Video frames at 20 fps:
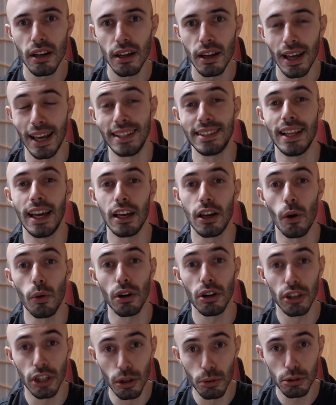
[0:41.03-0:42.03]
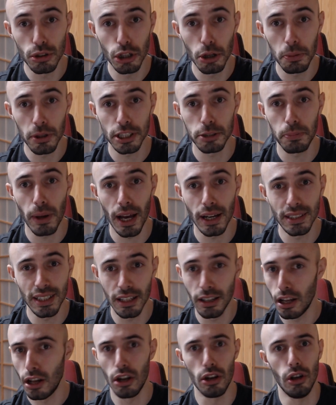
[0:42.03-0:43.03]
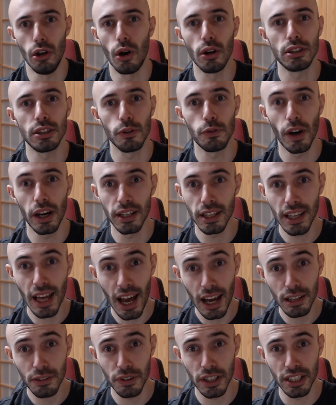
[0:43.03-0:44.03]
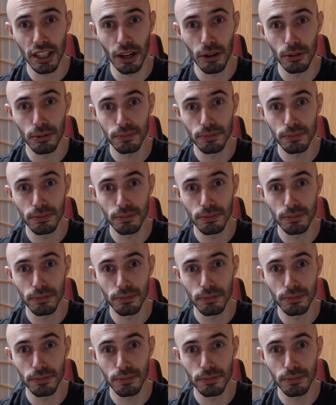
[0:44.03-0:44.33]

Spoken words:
is like going on YouTube expecting not to find a cat video.